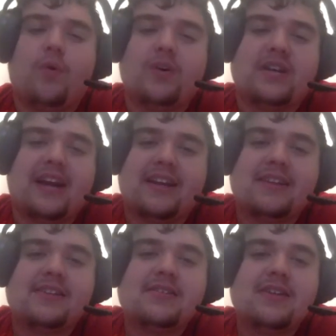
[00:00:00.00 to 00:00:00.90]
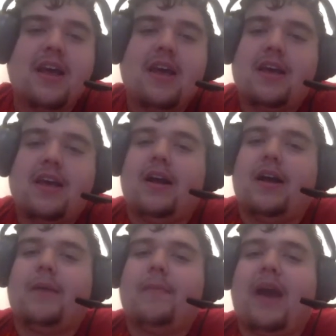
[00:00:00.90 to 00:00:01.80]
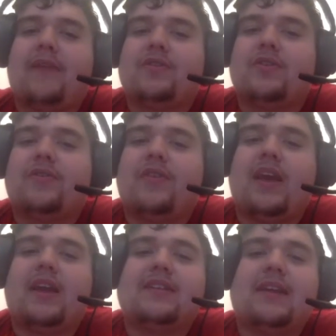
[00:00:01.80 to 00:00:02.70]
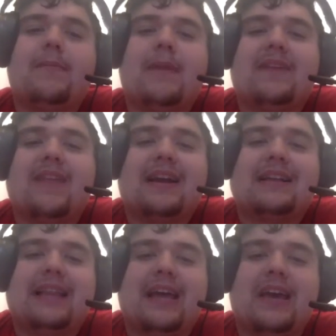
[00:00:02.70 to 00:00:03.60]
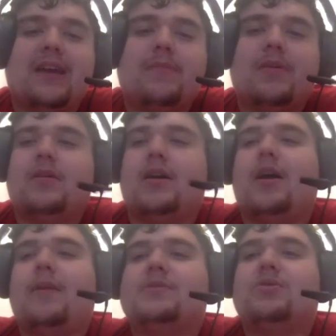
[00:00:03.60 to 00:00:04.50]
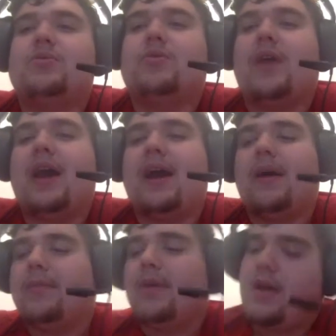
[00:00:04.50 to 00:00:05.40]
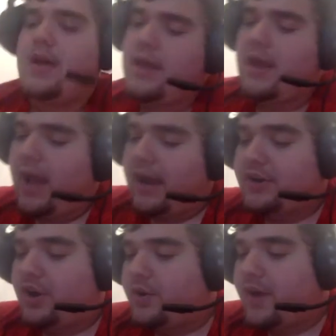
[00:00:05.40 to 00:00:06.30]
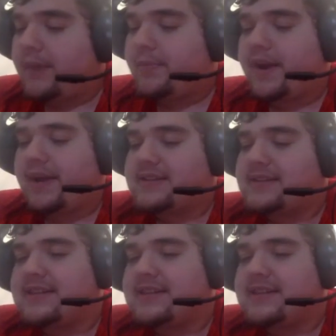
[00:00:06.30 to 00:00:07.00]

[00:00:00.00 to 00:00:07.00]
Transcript: 4 tight ends after they ended up making that claim to grab. I don't know how to pronounce his